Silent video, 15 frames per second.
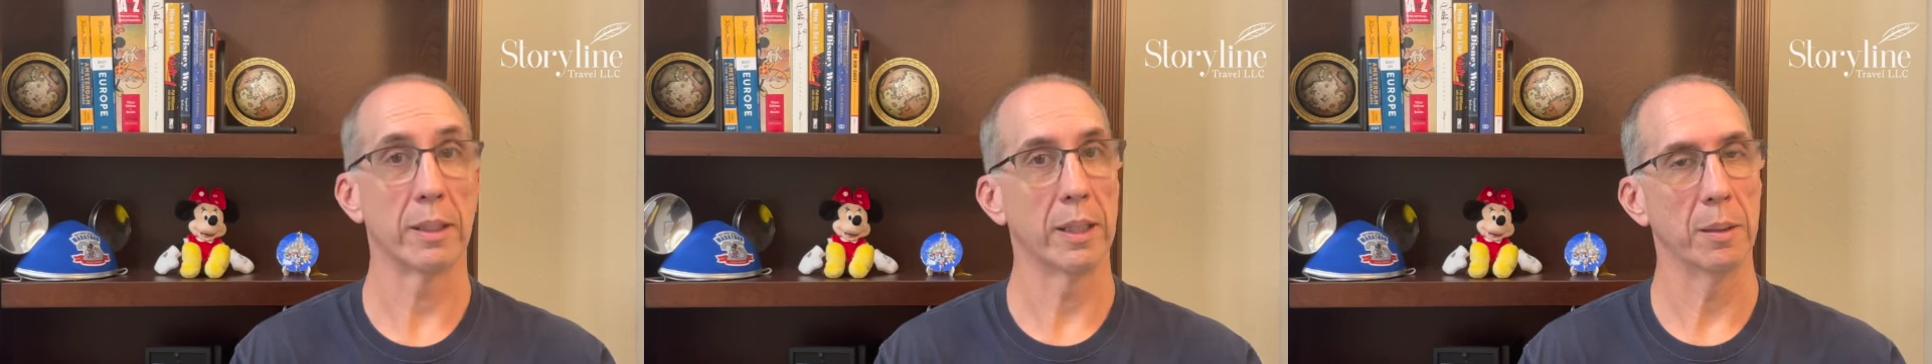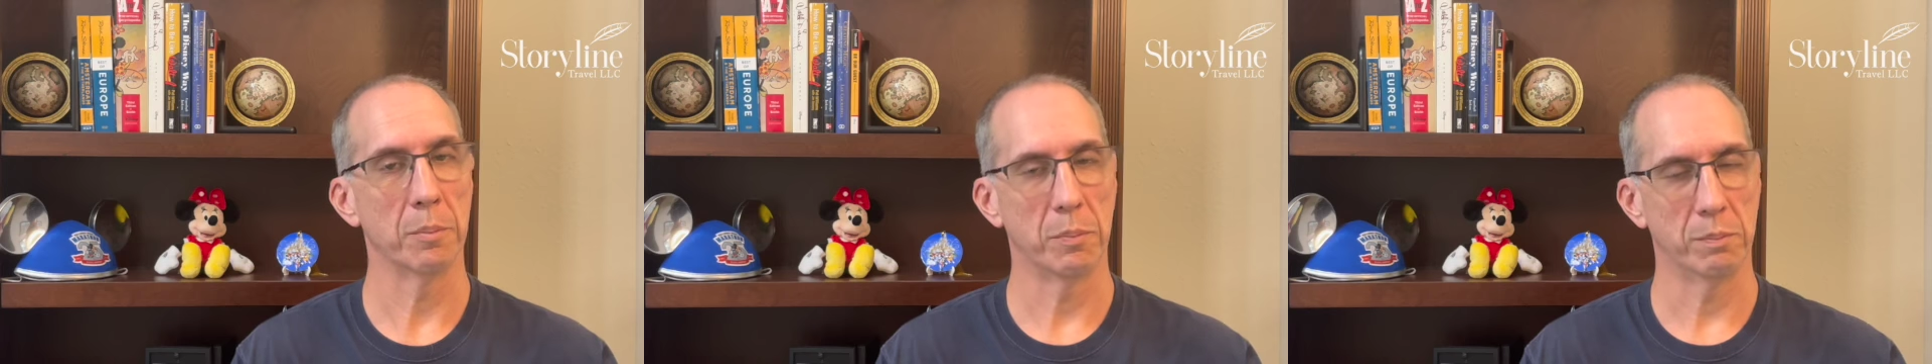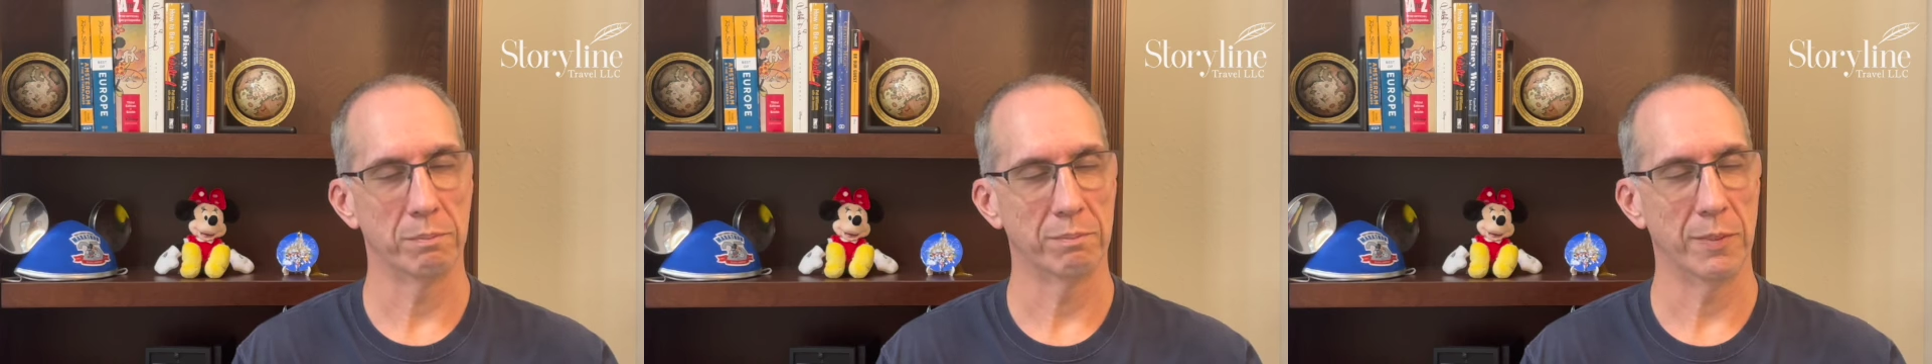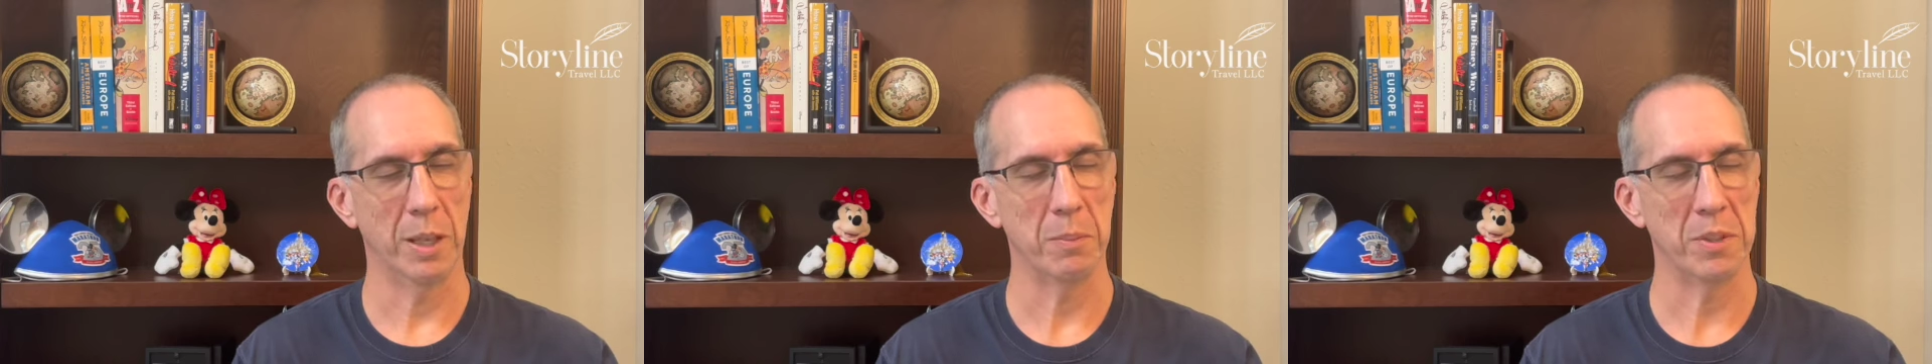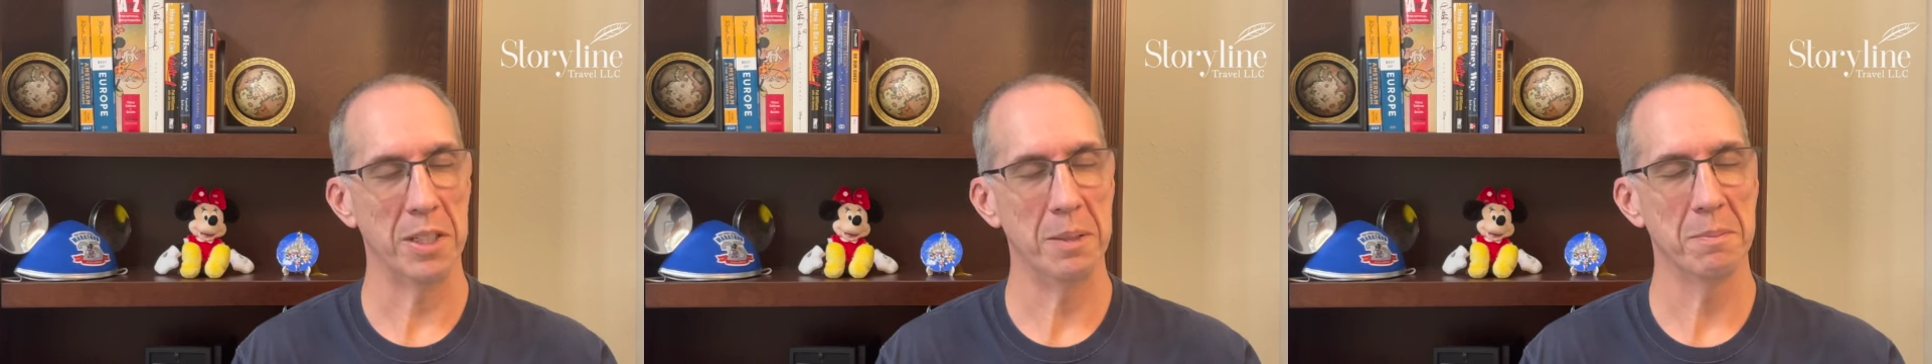Again,
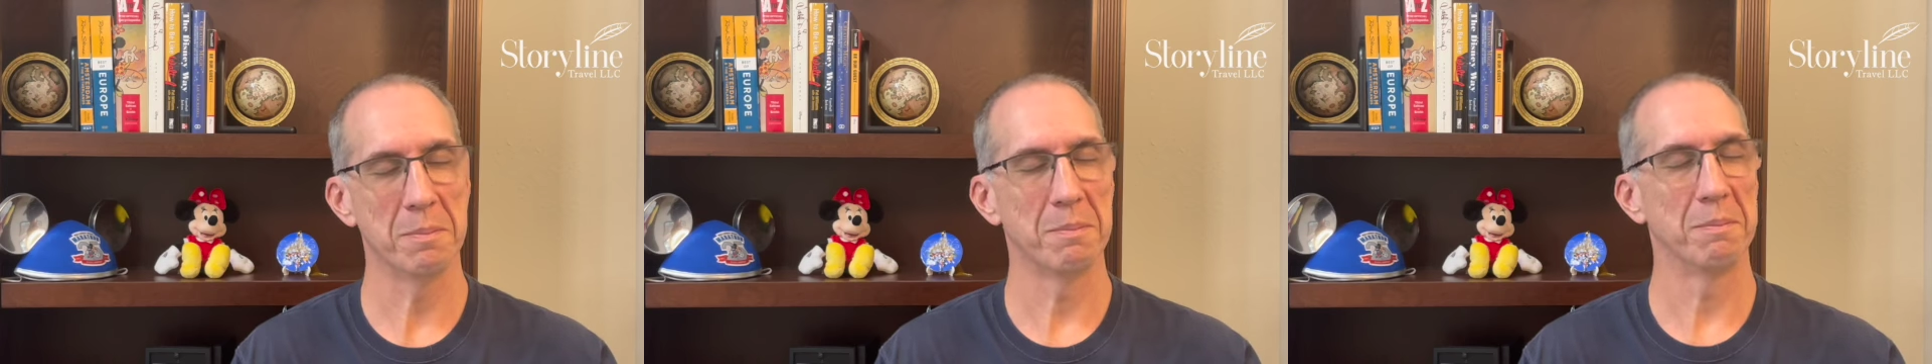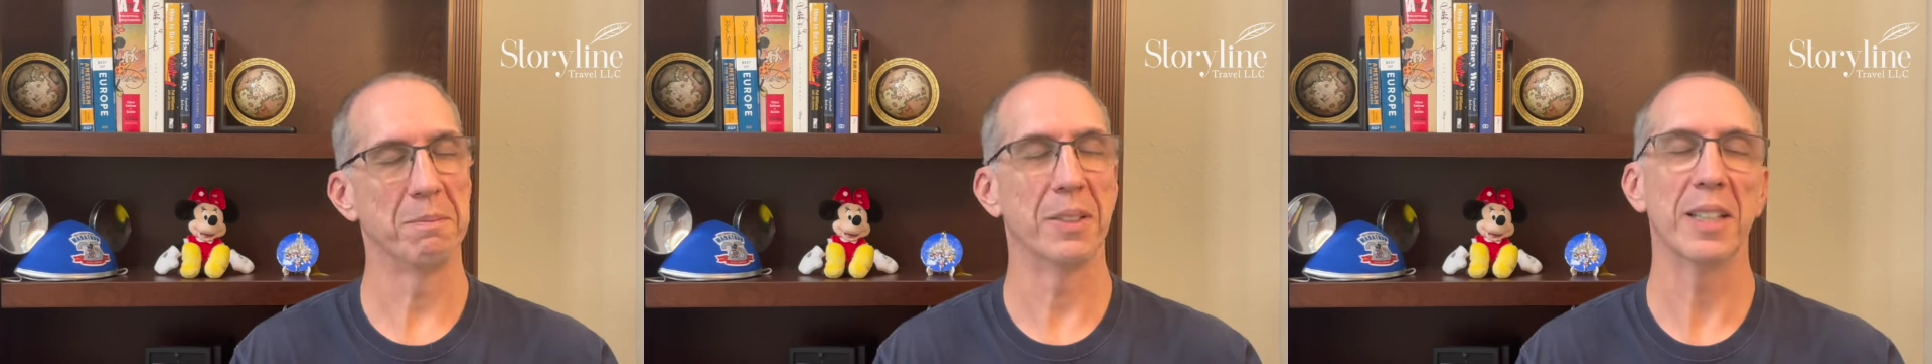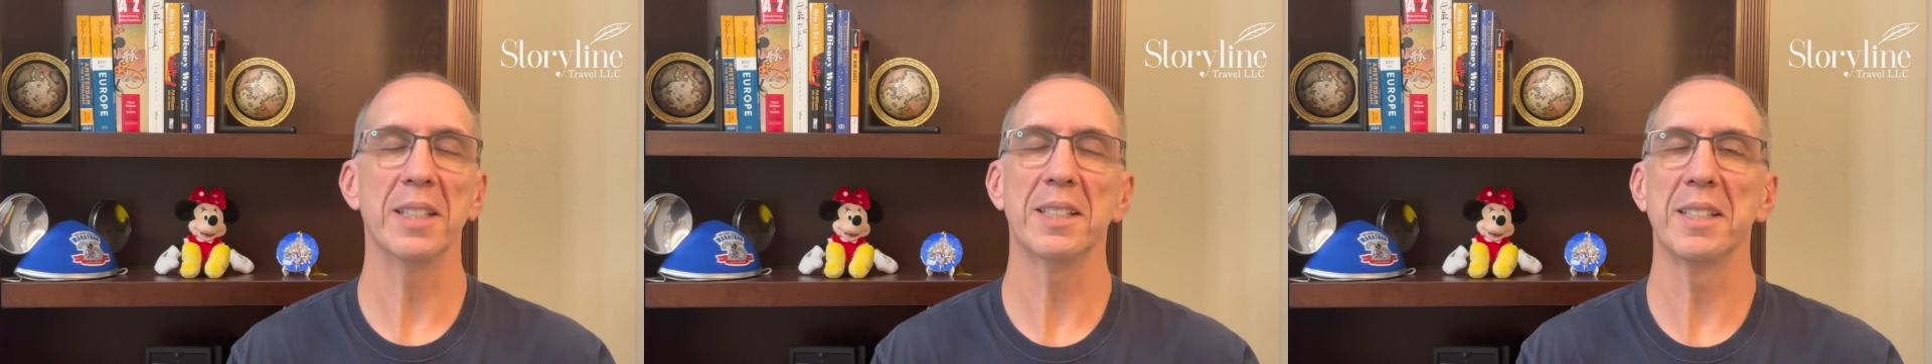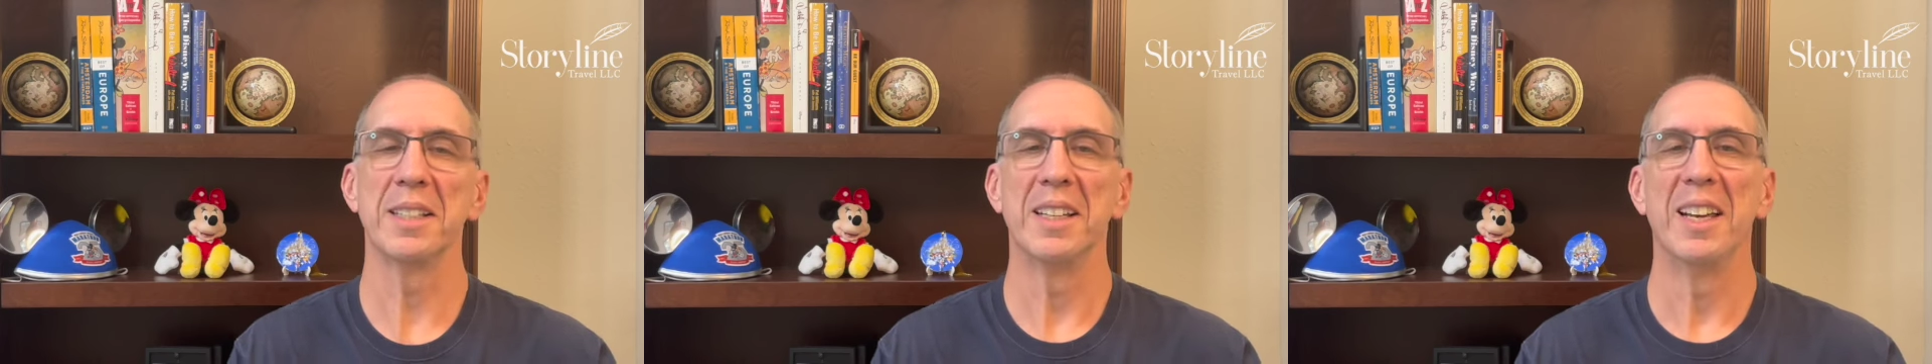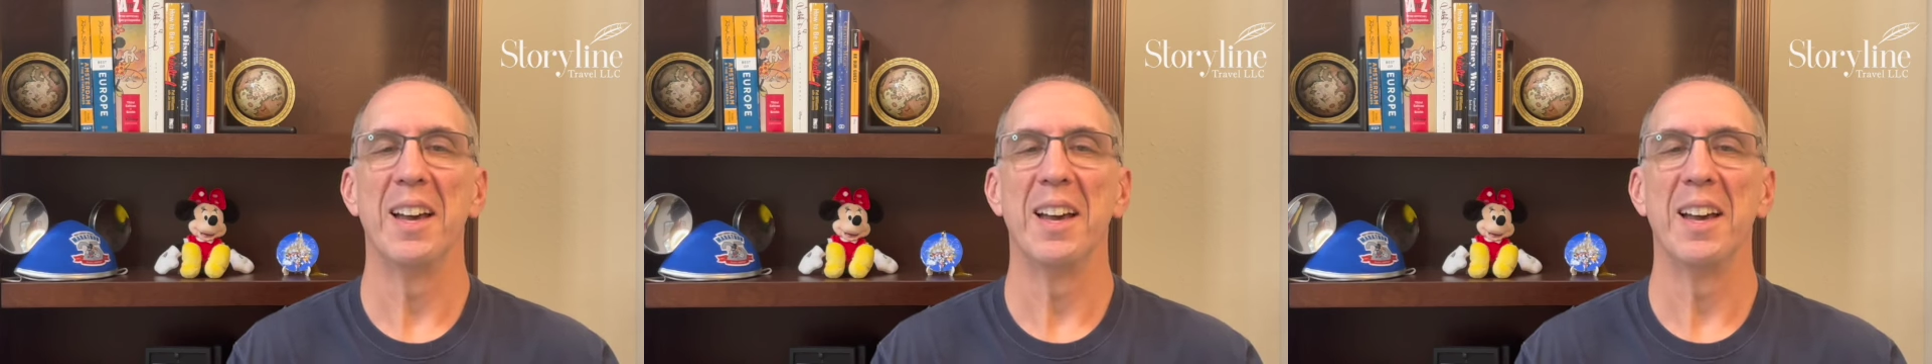empty, please,